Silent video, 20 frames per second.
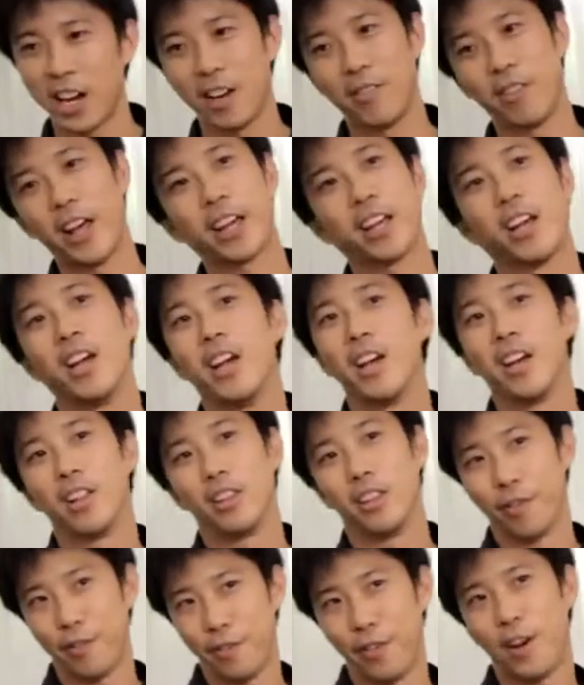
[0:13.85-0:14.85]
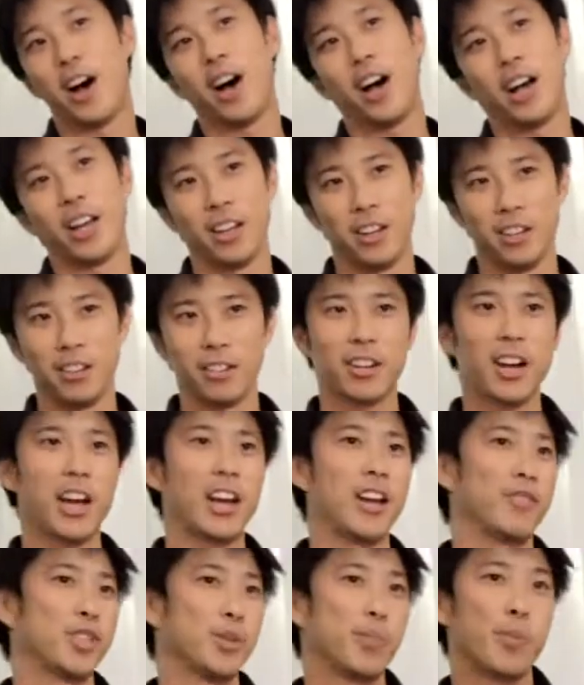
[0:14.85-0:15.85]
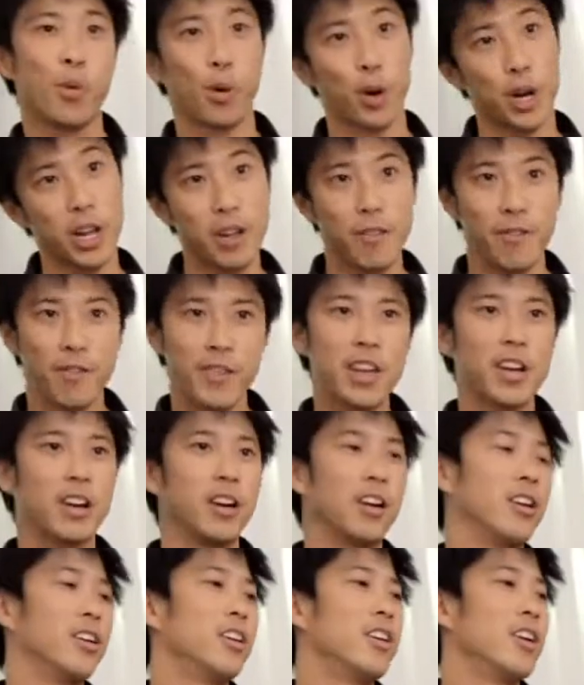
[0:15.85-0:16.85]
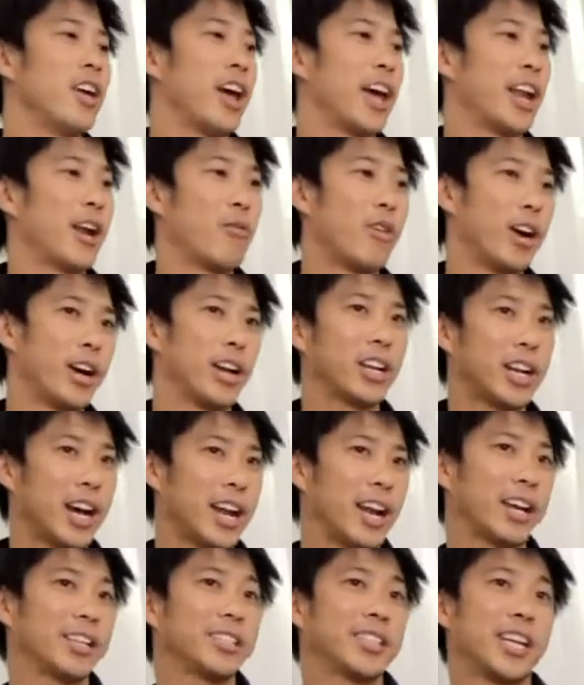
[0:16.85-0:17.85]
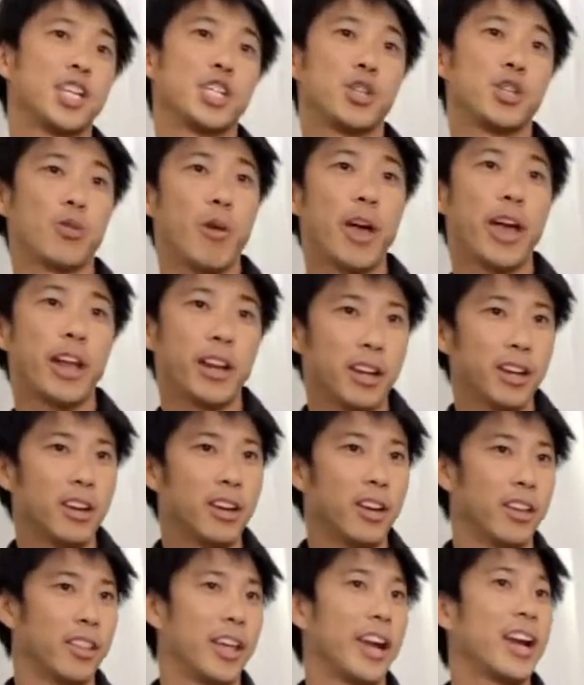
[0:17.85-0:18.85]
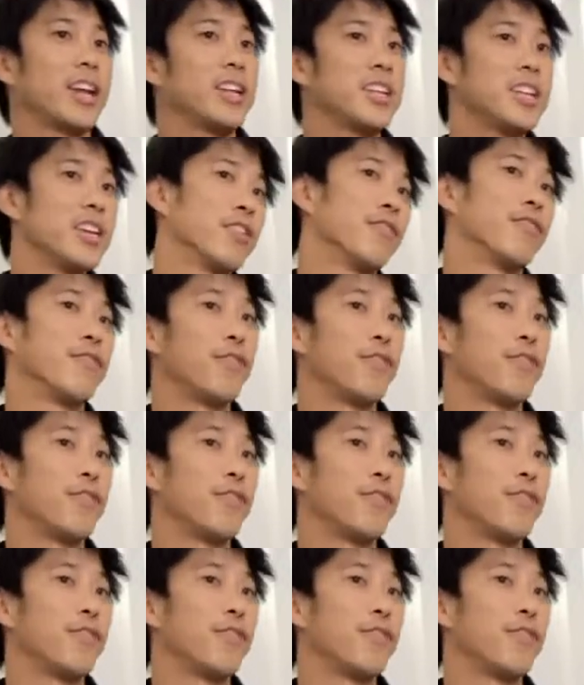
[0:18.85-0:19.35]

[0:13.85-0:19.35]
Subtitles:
kind of like the fun, kind of sporty feel. And I wanted to kind of accentuate that idea of